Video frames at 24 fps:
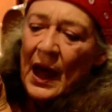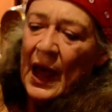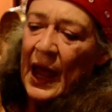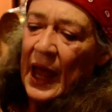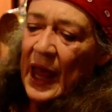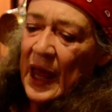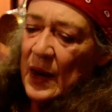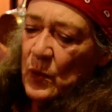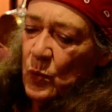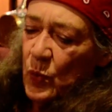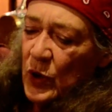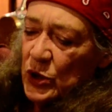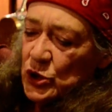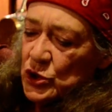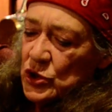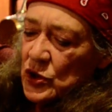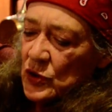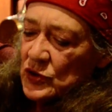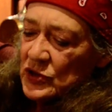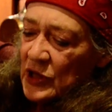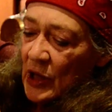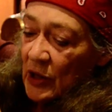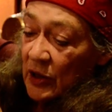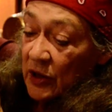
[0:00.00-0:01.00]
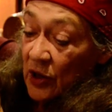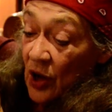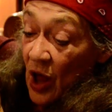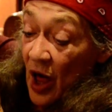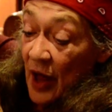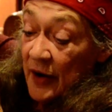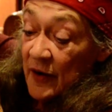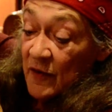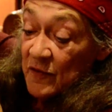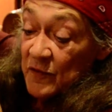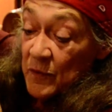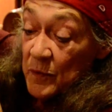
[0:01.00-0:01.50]
and which there's a
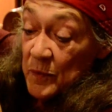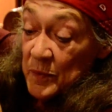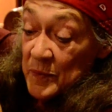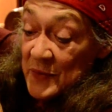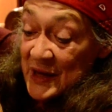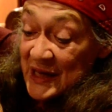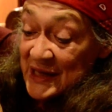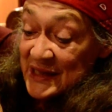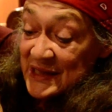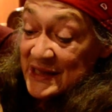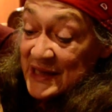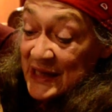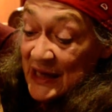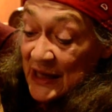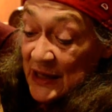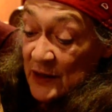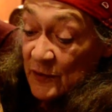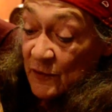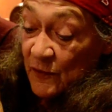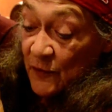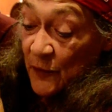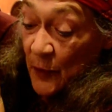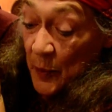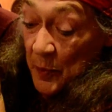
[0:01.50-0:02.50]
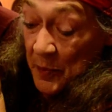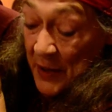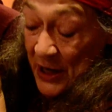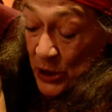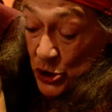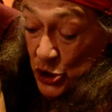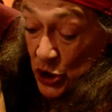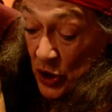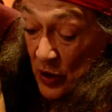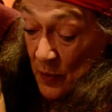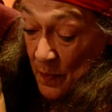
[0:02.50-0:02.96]
lot of misinformation